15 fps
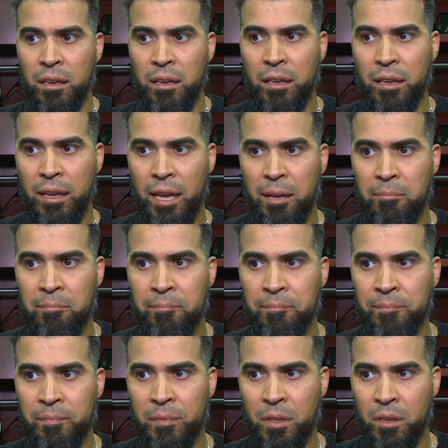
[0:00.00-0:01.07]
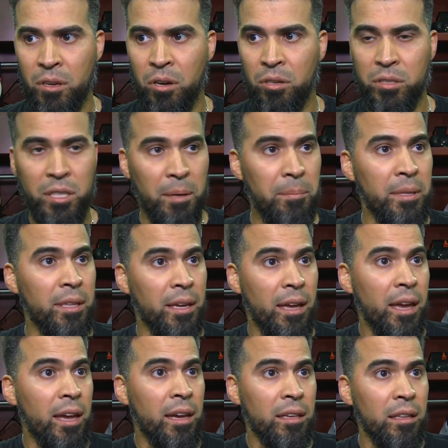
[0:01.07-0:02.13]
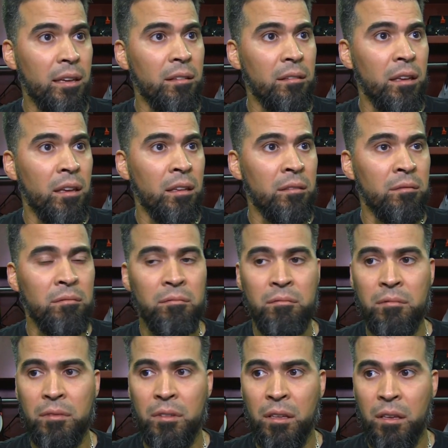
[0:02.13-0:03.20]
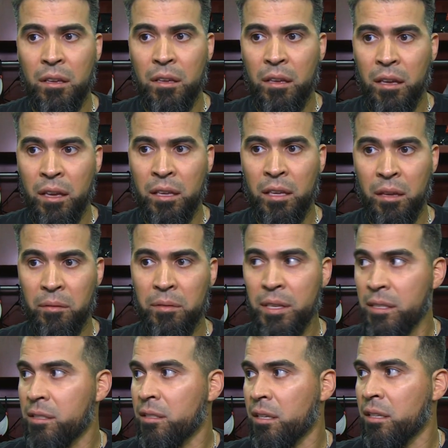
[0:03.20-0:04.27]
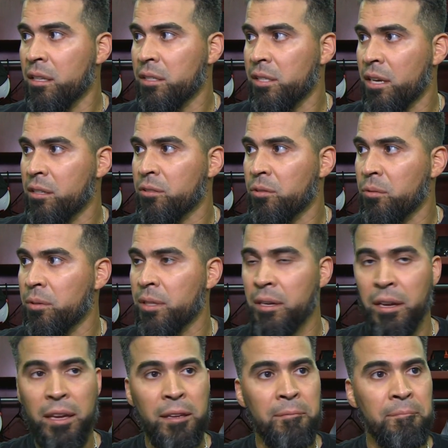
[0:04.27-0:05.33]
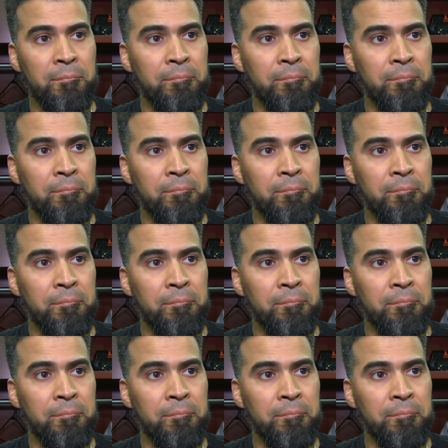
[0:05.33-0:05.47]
he can go deep in the game and give this team a chance to win a game.